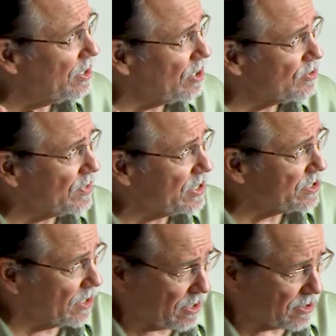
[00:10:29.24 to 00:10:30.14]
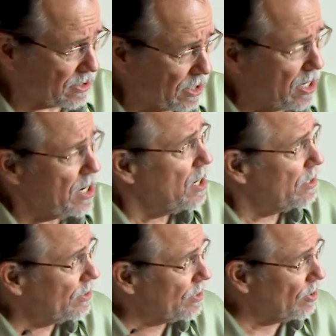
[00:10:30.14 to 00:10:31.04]
here's what he says.
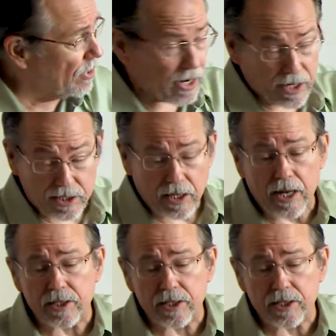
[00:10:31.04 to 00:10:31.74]
And he